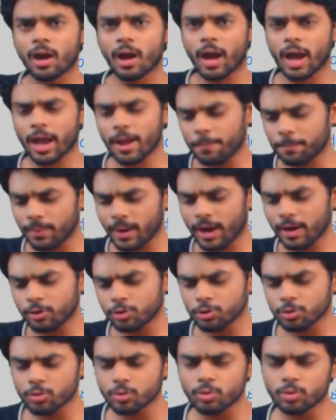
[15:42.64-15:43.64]
I plan
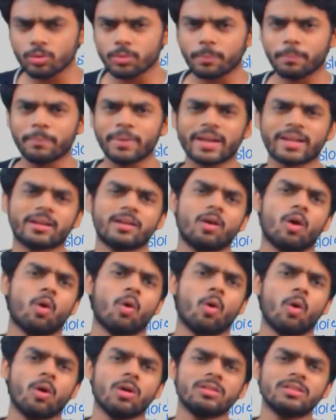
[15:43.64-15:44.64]
to make
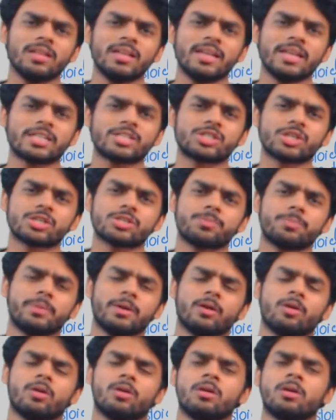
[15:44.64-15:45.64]
all the lectures
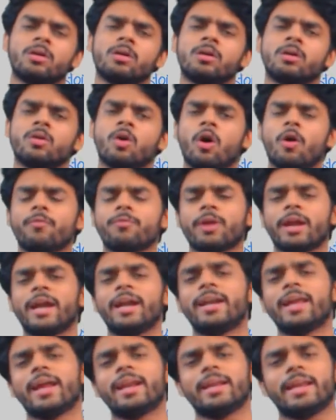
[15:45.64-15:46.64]
of
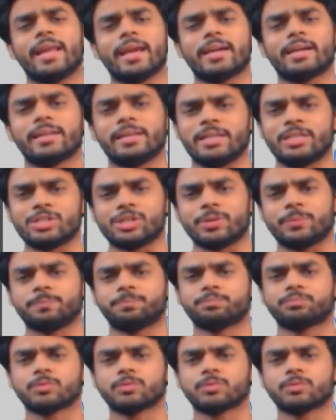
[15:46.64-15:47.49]
head and neck region.